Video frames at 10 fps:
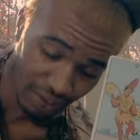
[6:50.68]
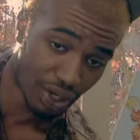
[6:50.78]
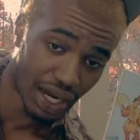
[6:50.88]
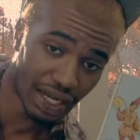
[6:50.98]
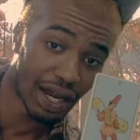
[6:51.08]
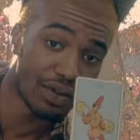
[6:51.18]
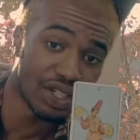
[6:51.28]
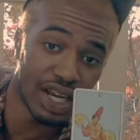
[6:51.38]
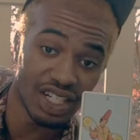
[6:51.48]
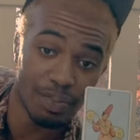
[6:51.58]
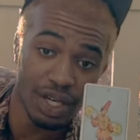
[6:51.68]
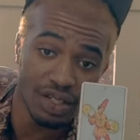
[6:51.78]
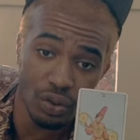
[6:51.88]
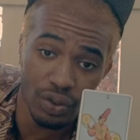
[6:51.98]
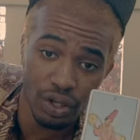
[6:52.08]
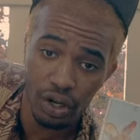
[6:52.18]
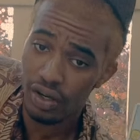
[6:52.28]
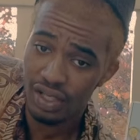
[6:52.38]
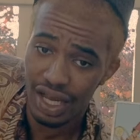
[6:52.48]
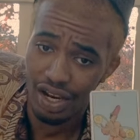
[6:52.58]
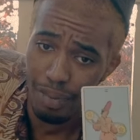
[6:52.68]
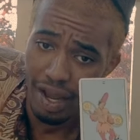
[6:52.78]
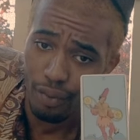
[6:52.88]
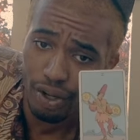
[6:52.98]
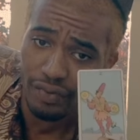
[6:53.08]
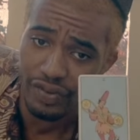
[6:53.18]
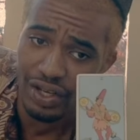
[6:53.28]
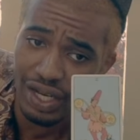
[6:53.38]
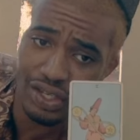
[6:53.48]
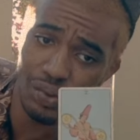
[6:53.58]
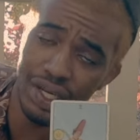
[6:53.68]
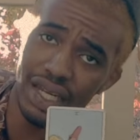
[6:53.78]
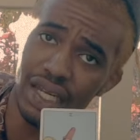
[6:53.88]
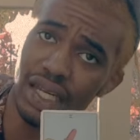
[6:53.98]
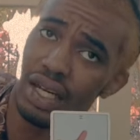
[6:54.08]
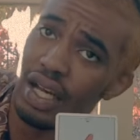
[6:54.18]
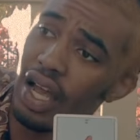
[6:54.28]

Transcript: and we're not allowing change. Because, Taurus, your earth sign, you might want to feel like you need